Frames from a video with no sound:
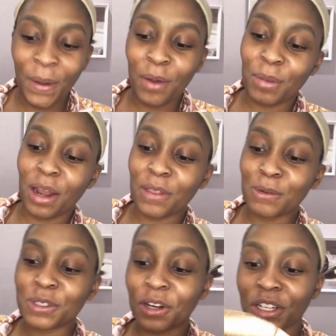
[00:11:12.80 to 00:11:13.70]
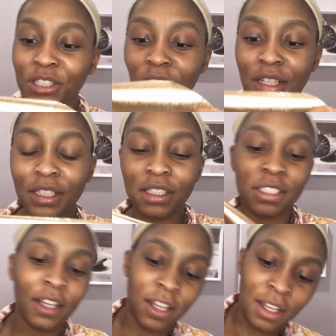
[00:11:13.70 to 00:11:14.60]
be like those rich aunties
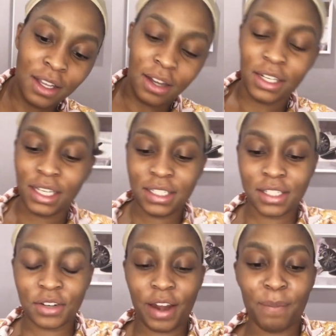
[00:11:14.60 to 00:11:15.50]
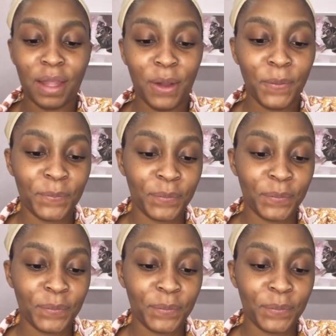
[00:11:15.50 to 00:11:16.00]
on Instagram now.